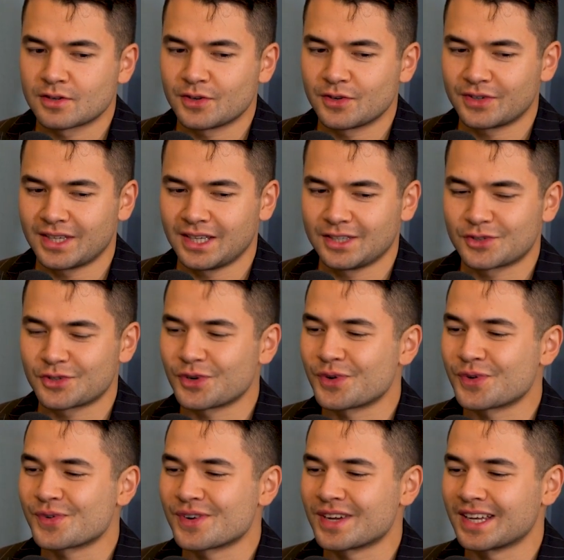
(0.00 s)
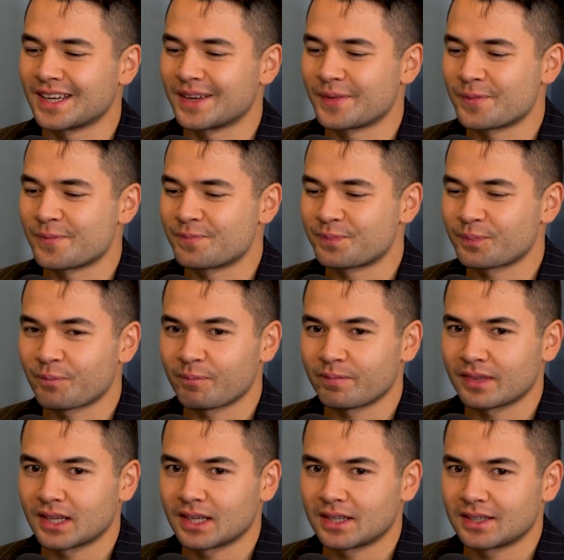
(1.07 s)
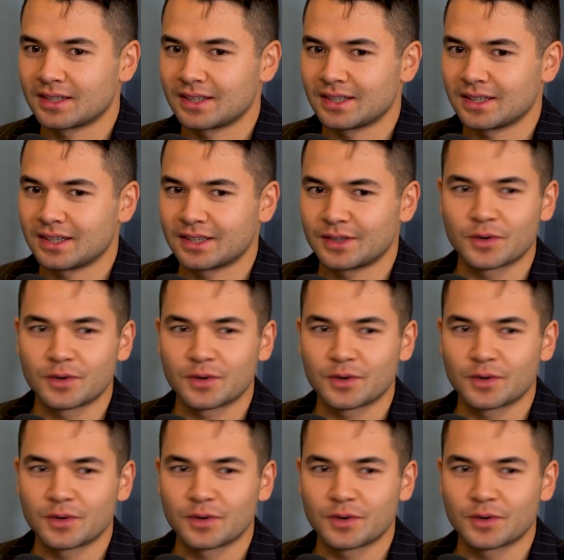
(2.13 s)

Okay, so I